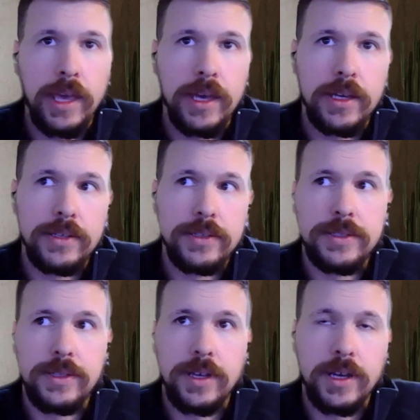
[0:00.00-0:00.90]
and
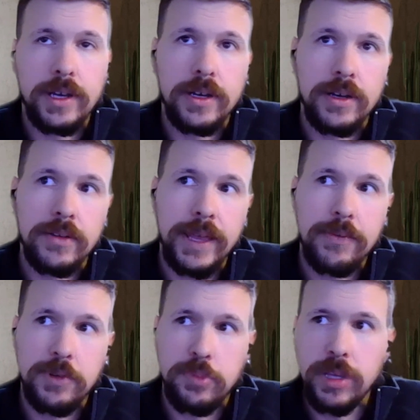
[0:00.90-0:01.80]

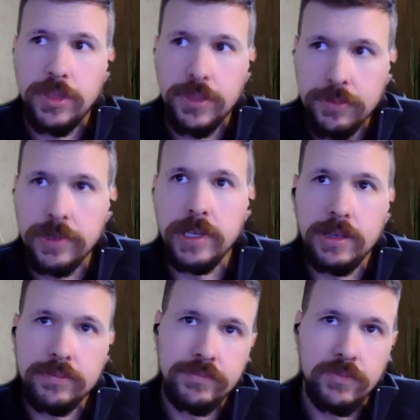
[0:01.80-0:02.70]
that would be
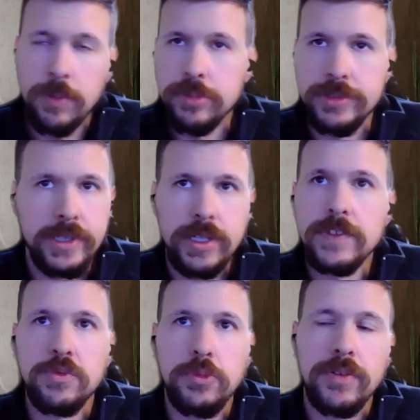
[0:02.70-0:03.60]
3
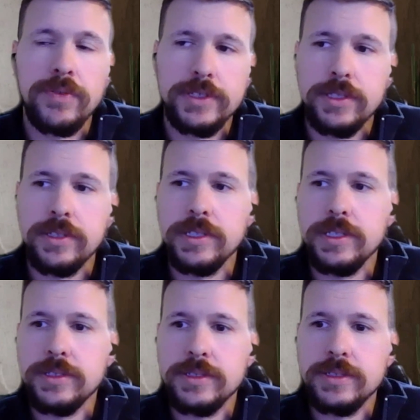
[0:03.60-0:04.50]
representatives from our
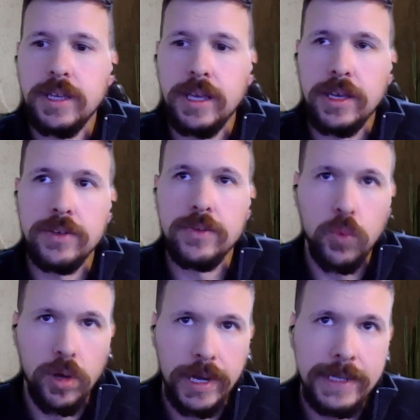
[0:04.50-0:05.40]
facilities,
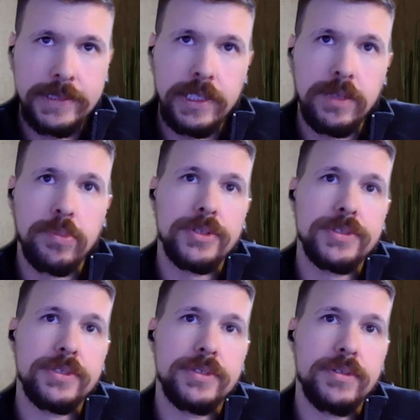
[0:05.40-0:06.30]
and 1 IT
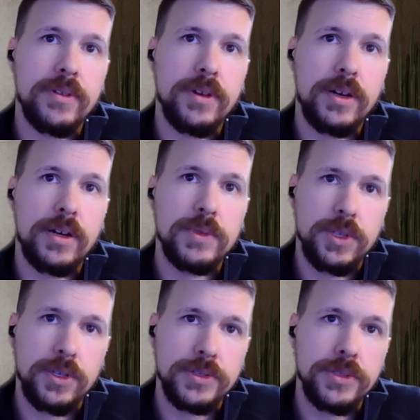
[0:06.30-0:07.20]
person
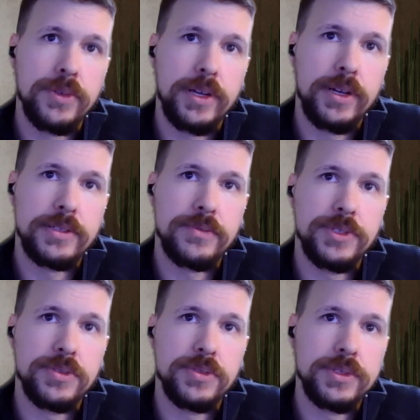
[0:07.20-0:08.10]
was also there as a
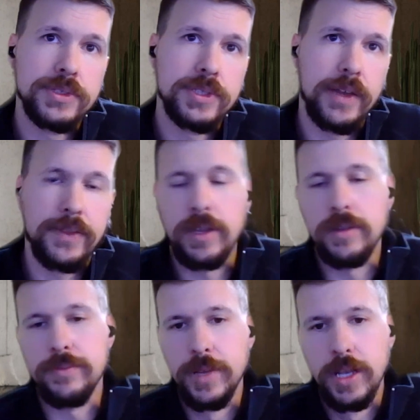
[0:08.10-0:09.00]
resource. And
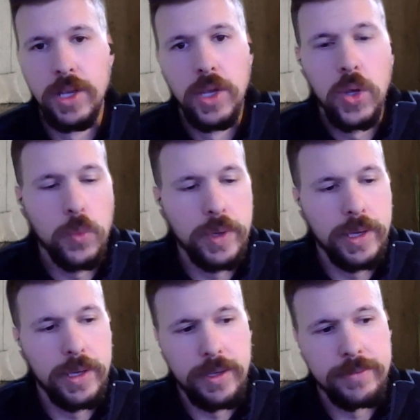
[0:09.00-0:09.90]
then
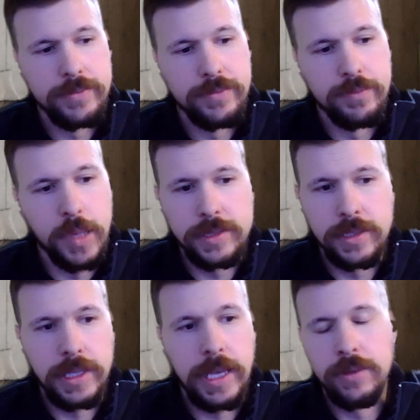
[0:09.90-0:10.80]
we
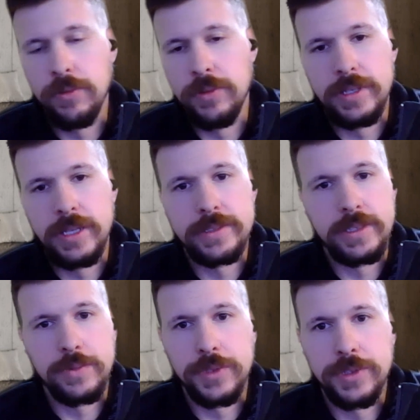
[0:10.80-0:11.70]
basically handled the
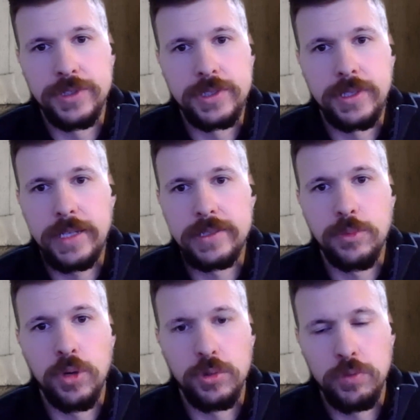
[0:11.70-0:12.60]
testing with just that
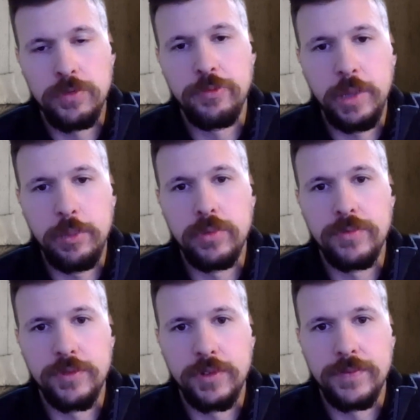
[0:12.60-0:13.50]
small group of people
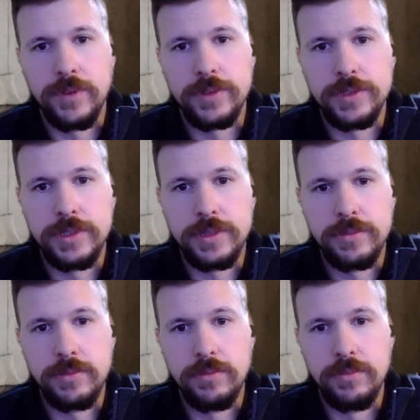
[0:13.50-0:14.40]
for the first,